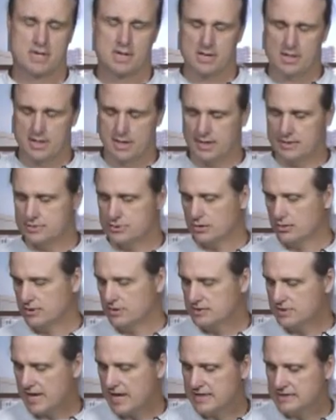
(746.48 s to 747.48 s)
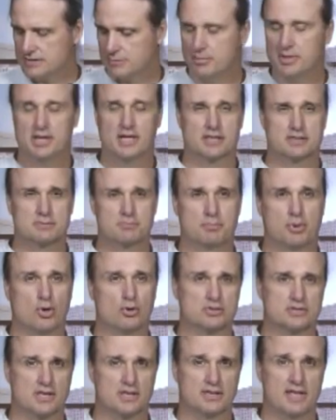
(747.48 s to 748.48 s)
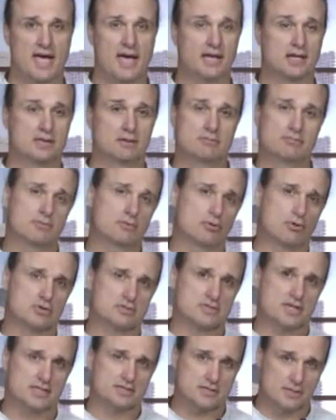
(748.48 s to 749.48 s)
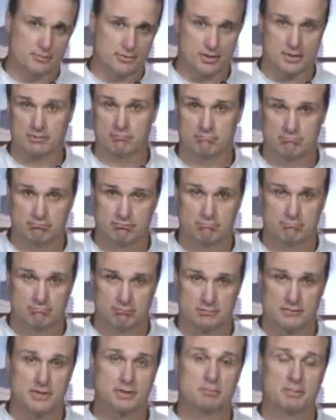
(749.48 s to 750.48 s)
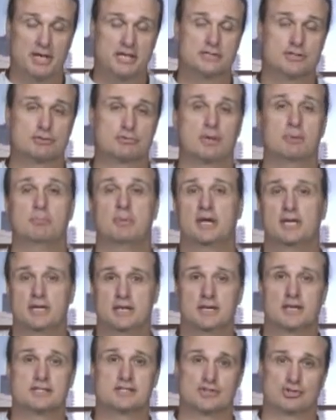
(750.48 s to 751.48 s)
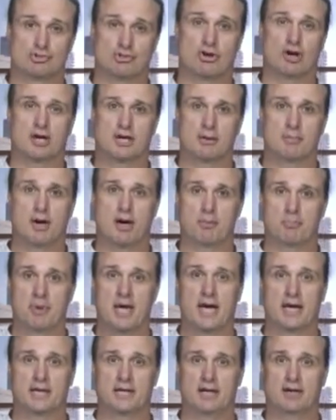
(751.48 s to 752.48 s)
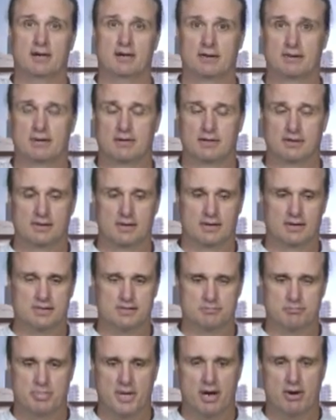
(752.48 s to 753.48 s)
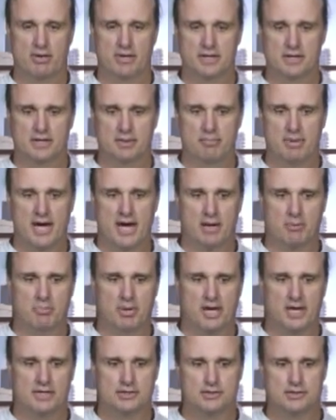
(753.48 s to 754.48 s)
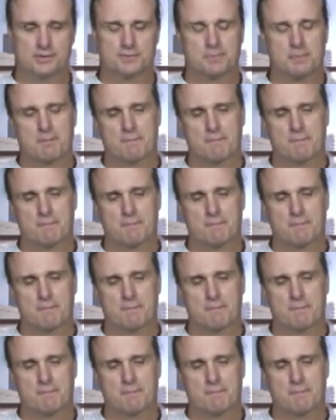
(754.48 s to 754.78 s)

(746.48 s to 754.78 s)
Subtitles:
And so these guys have been exposing that. And of course, that's something the mainstream media doesn't talk about back here. It's buried in a back page.